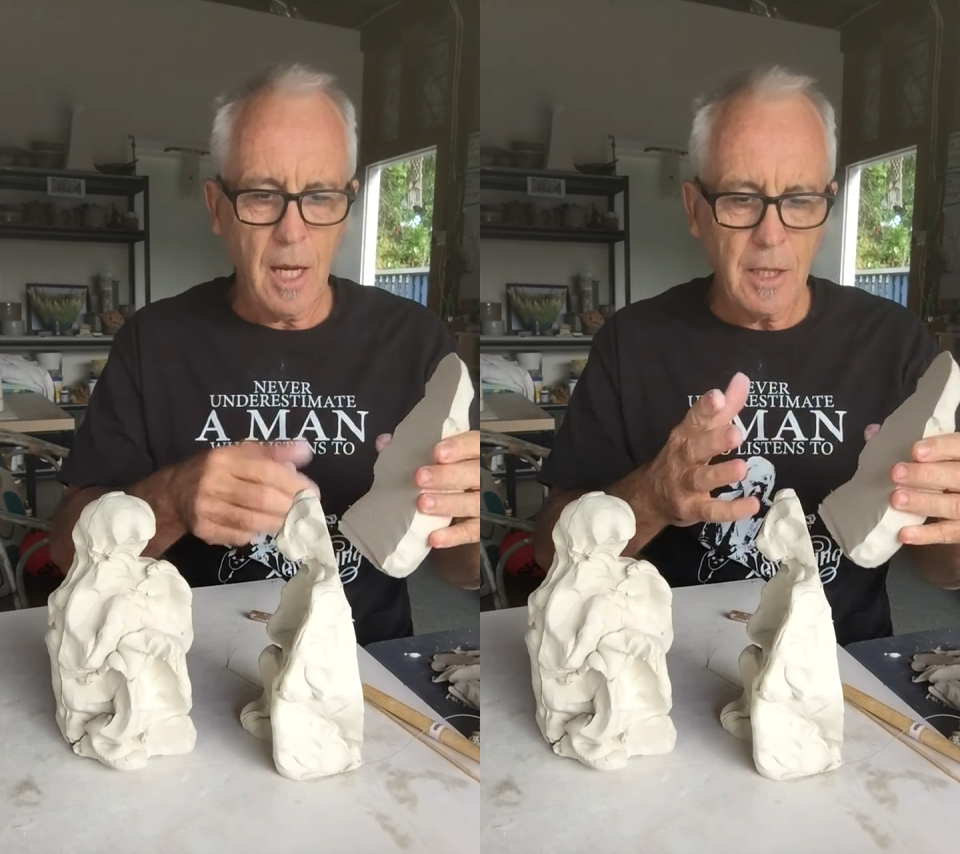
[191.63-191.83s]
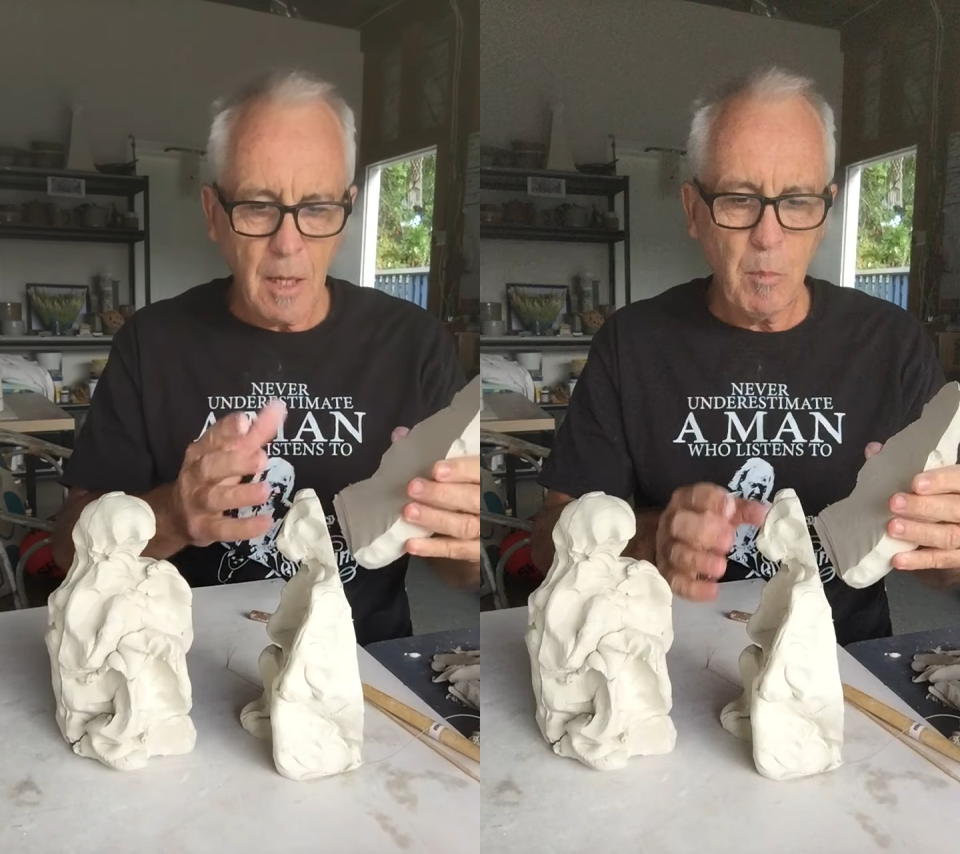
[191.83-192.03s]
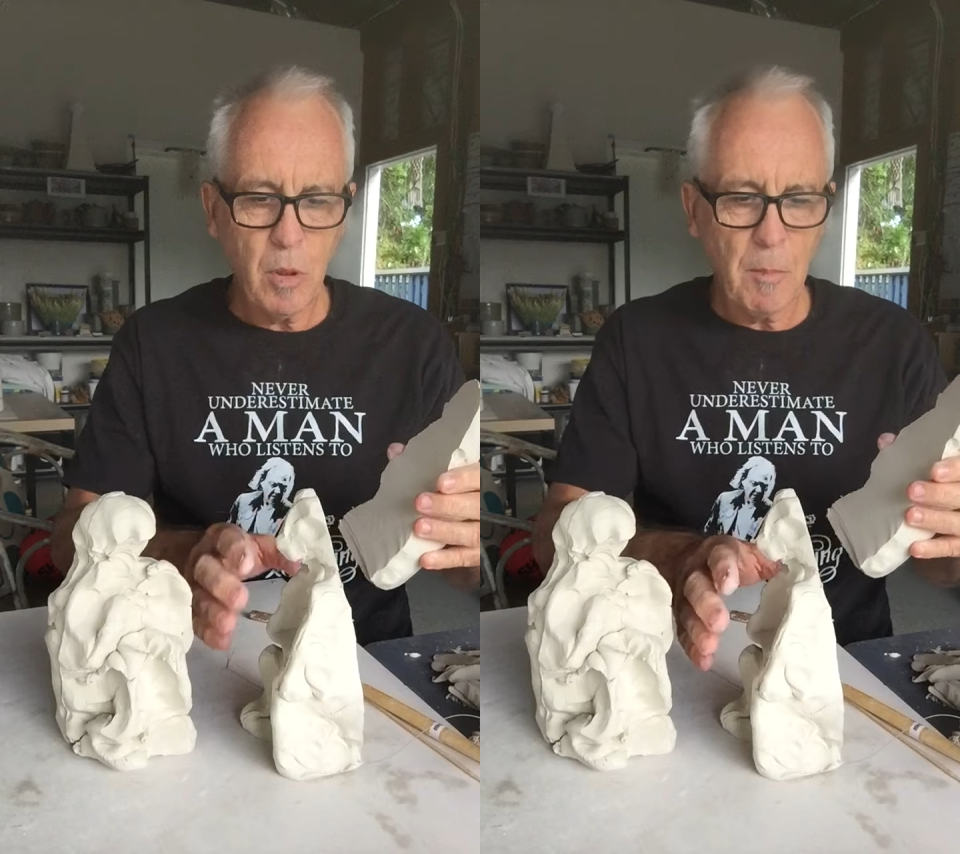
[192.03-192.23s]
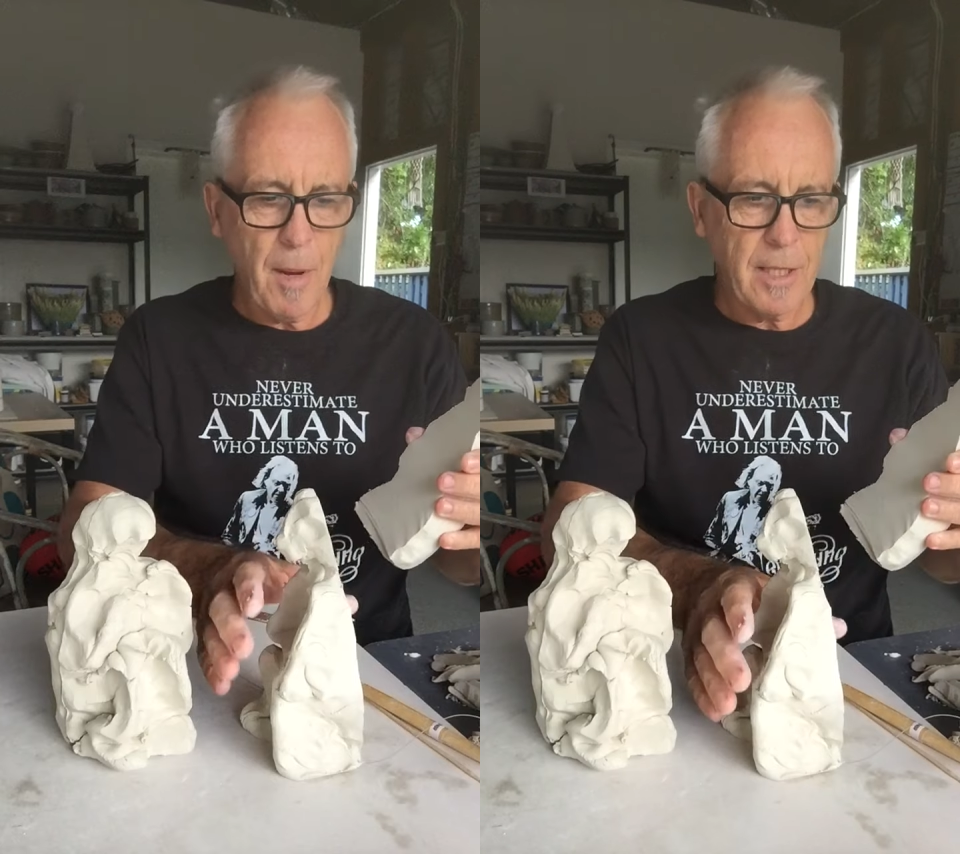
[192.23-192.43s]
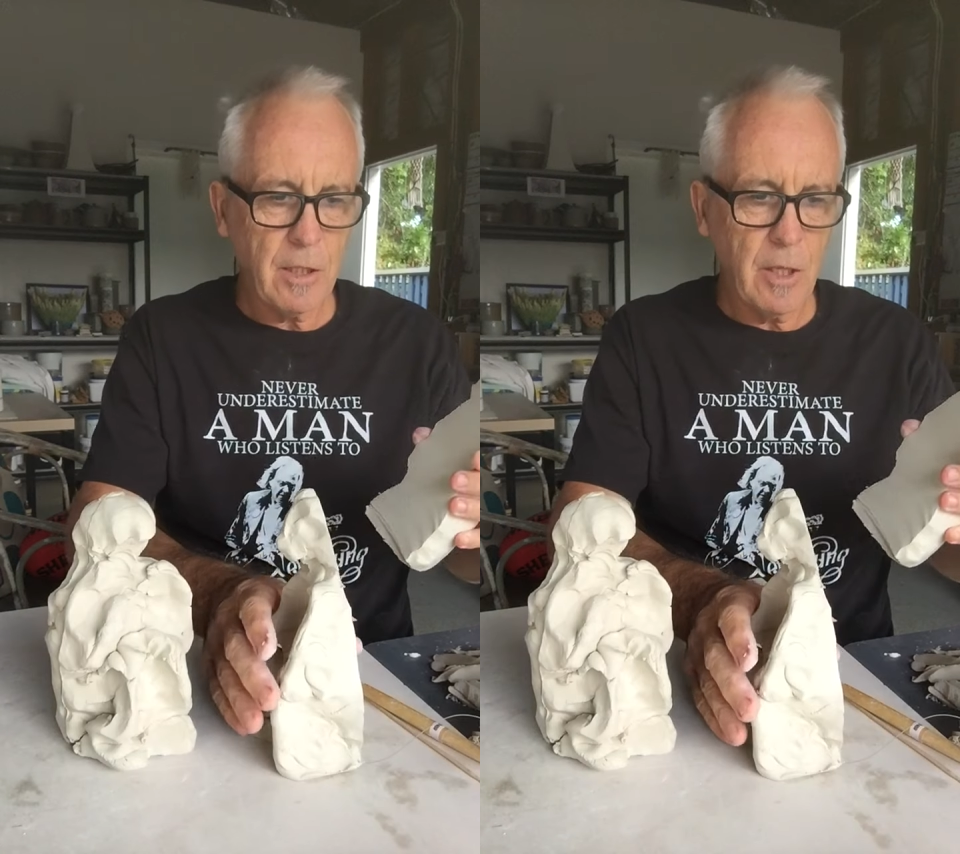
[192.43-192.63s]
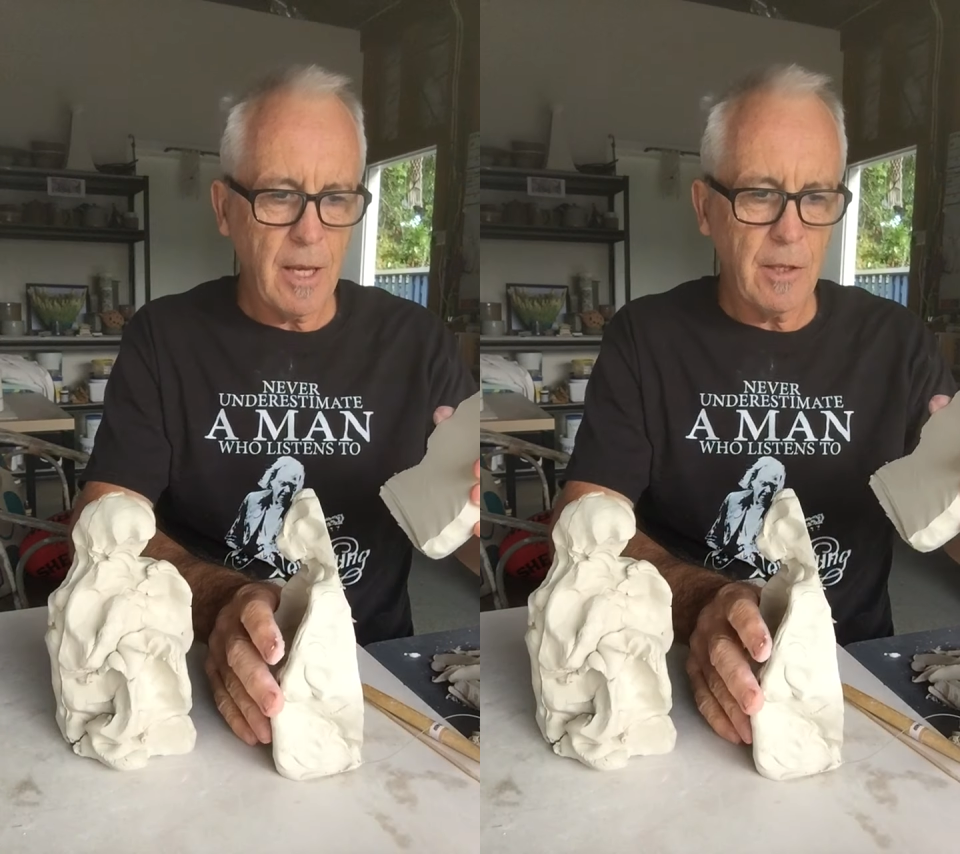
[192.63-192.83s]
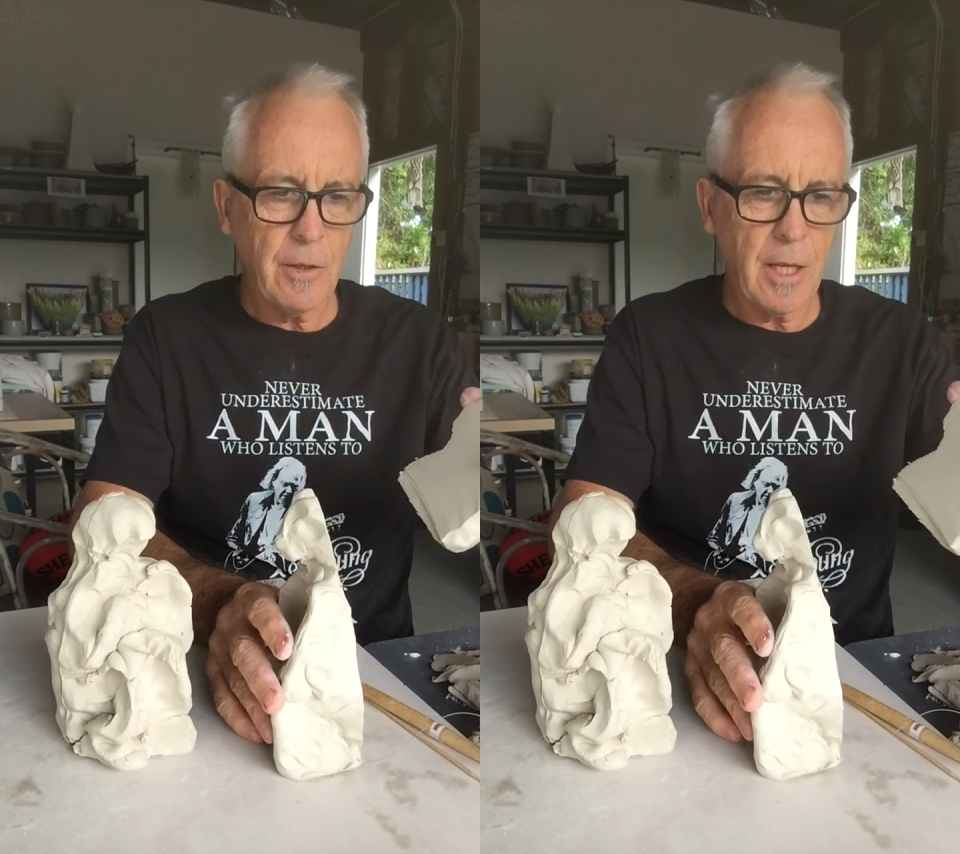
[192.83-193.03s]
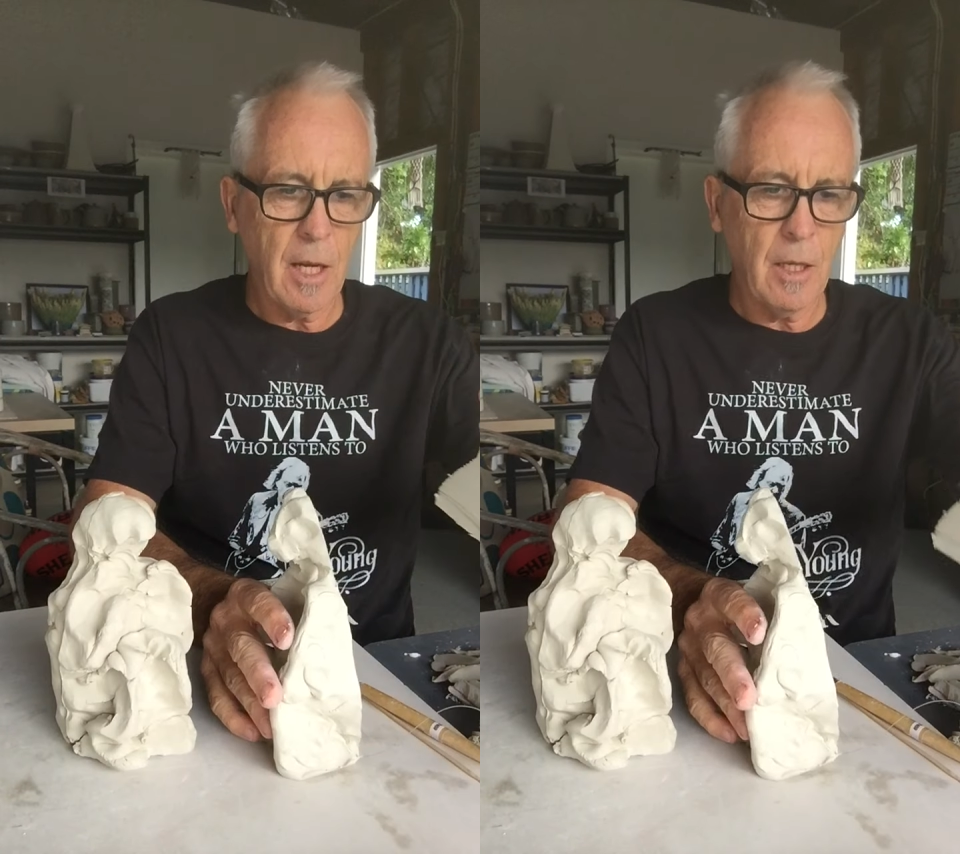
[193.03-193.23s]
and then put it back
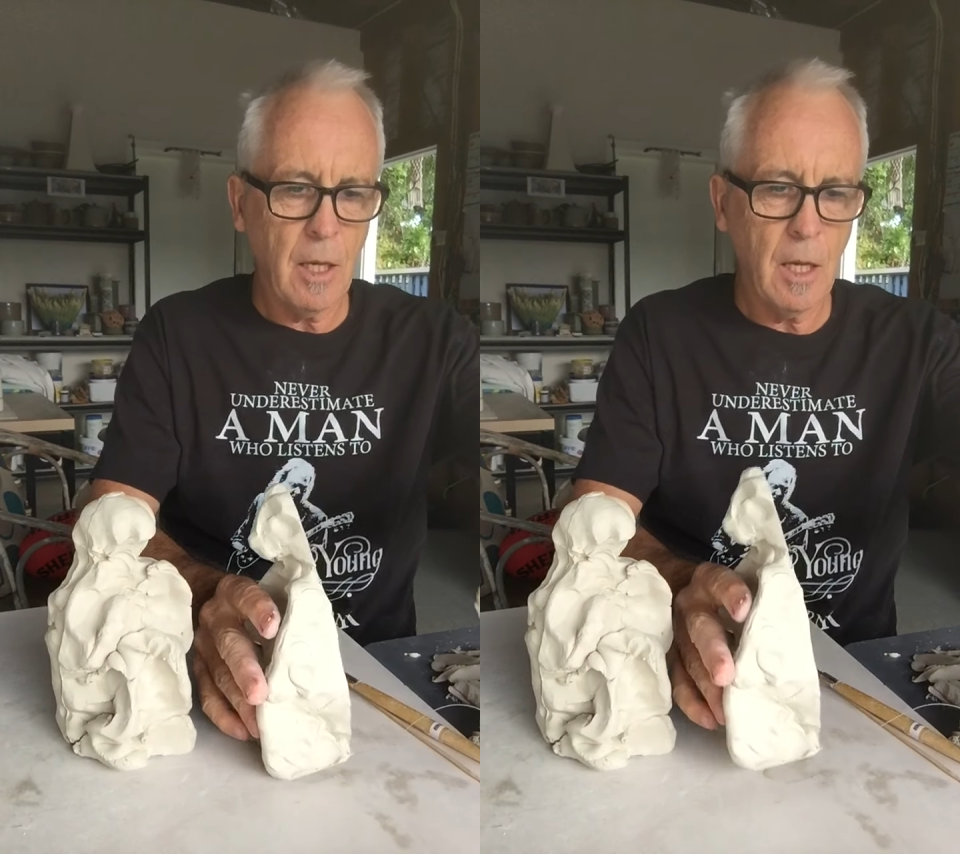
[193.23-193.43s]
together again.